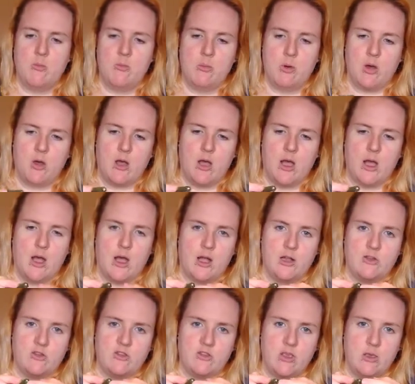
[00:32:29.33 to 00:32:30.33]
but I
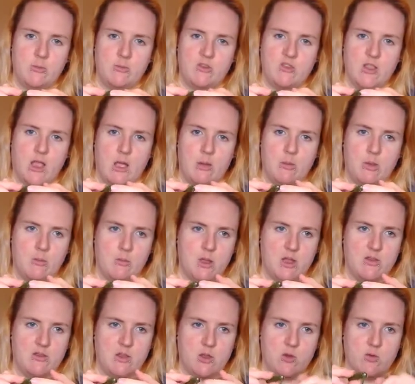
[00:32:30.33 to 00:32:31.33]
just keep stabbing
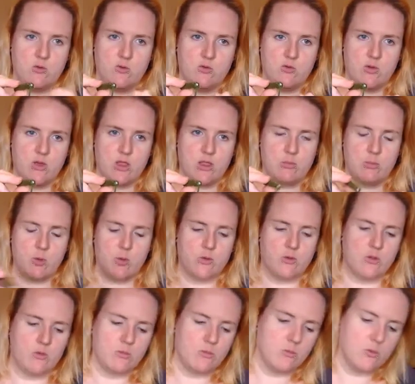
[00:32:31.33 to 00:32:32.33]
myself at the
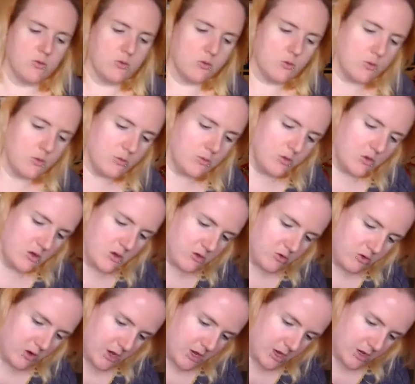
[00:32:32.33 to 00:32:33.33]
bottom, so I'm just going
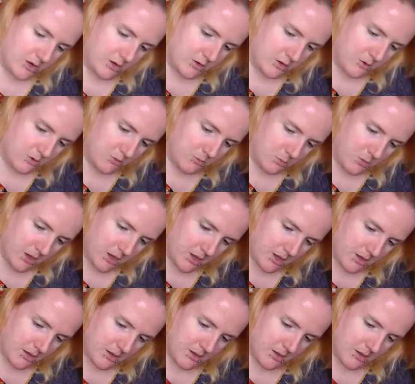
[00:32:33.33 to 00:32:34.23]
to try and use my